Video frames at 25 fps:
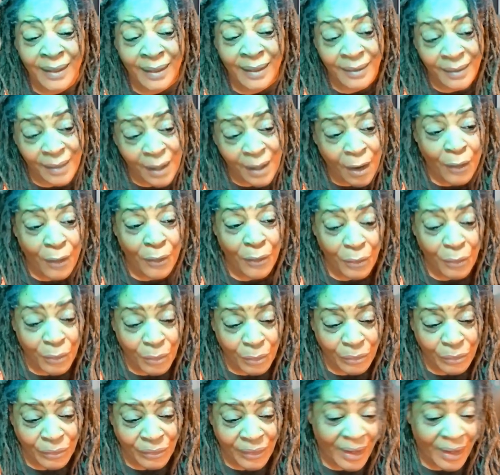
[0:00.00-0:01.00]

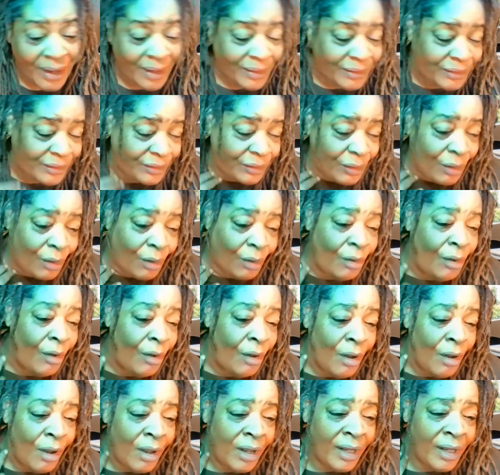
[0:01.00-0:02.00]
articles that I saw
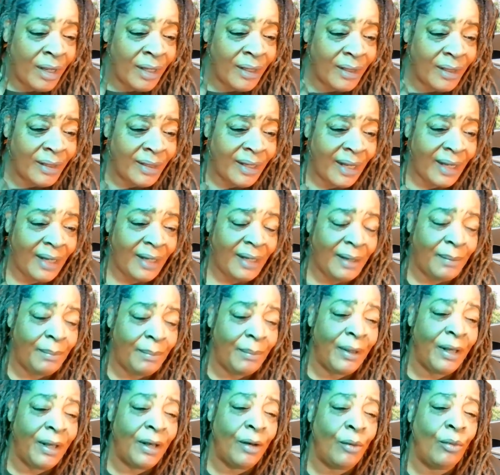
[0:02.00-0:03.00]
in the Daily
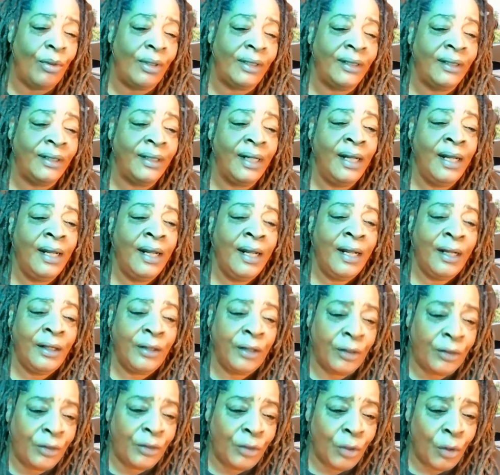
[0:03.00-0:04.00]
Mail was
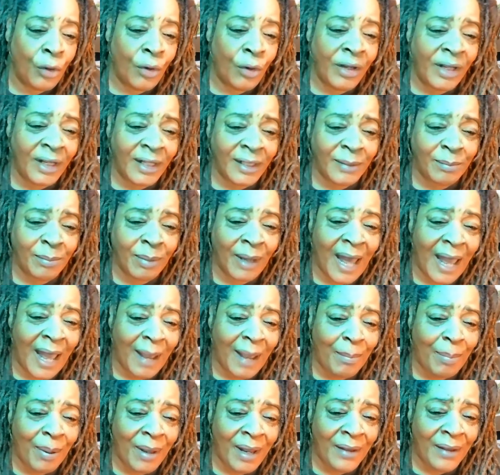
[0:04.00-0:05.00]
notorious Black
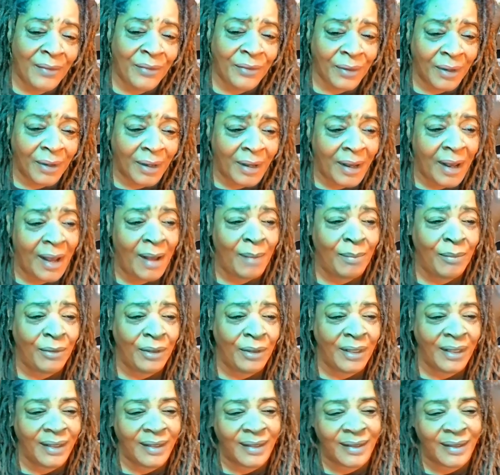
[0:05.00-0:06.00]
Panther
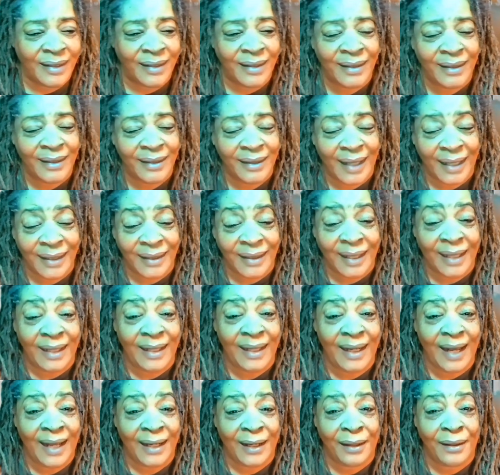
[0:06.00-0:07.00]
communists. That's how they
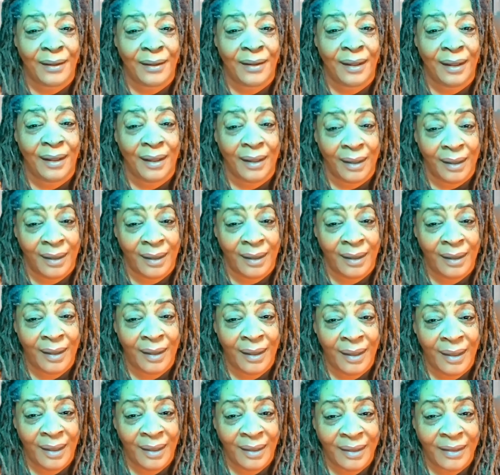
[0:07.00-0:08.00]
had to uh,
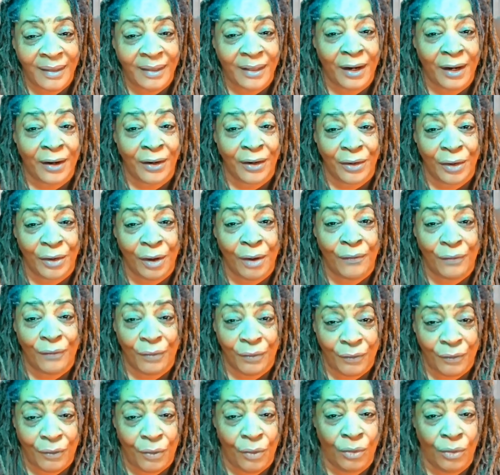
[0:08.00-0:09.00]
start it off, of
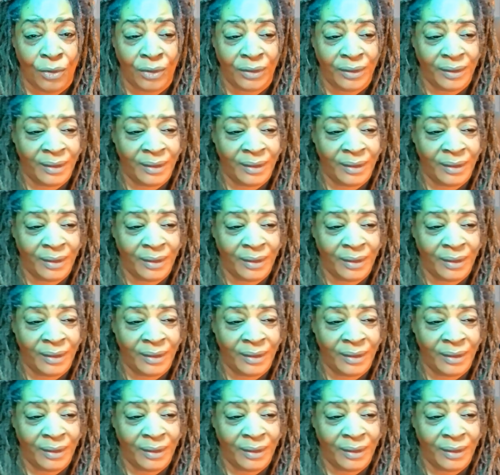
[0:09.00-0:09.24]
course.